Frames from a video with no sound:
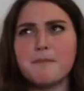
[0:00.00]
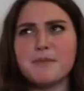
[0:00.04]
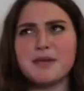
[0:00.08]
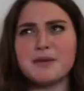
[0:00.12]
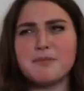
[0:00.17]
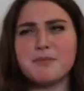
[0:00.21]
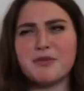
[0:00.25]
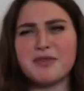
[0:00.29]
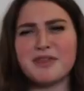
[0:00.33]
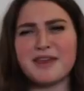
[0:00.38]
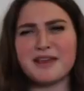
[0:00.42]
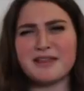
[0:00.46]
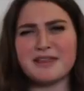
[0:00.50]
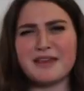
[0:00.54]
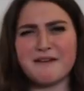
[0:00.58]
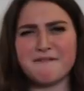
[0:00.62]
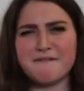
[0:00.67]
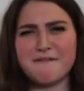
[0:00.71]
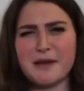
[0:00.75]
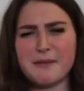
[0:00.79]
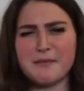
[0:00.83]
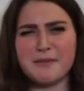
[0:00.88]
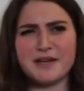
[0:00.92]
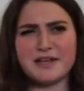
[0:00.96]
I, people think
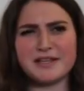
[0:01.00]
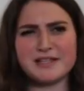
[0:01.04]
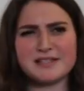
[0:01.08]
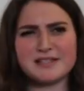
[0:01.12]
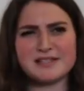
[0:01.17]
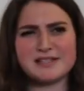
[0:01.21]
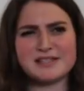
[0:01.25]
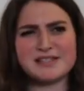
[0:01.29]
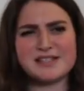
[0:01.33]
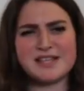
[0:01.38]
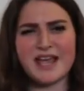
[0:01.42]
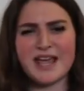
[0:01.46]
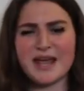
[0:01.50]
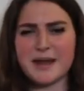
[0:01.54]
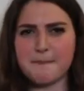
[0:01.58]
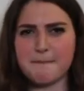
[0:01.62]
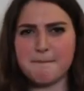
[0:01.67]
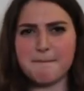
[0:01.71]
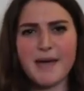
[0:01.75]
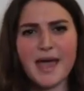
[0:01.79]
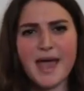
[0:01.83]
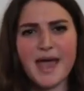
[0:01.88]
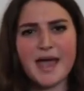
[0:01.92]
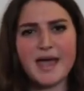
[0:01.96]
that feminists
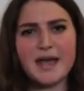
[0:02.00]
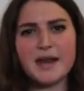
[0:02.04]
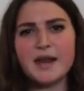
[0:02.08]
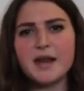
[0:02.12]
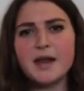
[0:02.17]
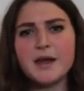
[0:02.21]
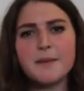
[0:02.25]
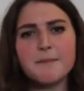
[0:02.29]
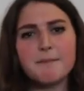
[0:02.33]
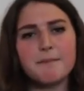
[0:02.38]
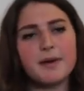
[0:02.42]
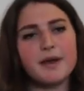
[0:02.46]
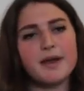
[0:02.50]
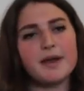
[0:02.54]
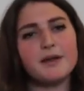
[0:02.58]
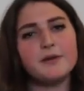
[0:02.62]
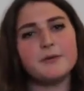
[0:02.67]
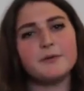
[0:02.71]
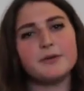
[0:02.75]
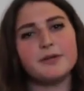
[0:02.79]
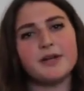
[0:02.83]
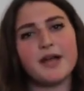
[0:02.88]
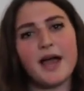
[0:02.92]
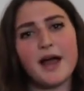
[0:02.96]
hate men,
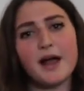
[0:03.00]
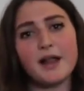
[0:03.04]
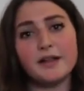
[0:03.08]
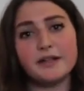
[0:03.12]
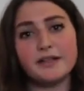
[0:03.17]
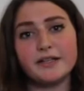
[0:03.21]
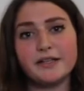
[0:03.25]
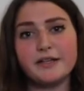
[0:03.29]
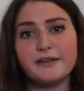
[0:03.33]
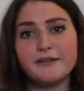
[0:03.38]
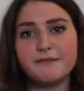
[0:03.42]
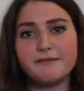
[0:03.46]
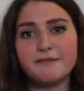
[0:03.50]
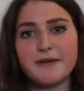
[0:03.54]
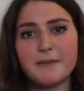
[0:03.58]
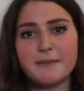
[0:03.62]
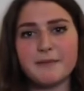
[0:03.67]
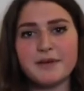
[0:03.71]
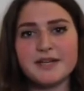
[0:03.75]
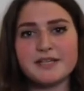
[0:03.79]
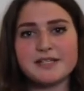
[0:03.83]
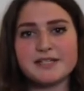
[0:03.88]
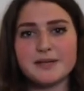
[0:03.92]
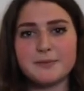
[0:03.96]
but in reality
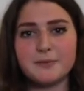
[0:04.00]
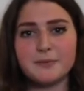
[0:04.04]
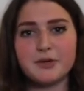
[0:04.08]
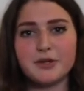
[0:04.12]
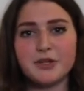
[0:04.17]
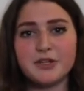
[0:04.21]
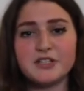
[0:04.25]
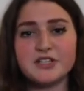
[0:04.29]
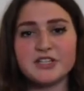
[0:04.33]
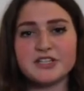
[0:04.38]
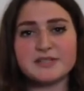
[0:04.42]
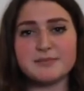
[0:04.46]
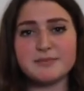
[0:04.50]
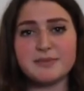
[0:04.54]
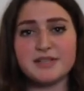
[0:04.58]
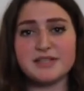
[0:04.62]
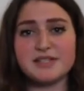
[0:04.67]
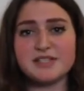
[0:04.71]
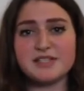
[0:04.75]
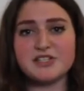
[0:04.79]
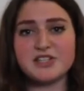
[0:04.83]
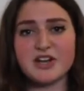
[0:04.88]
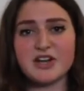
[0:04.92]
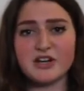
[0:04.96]
feminism really just
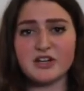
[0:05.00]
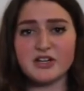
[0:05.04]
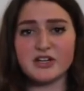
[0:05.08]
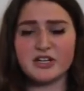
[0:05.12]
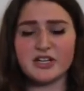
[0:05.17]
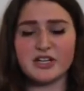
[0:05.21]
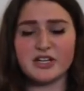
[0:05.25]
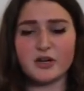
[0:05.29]
means gender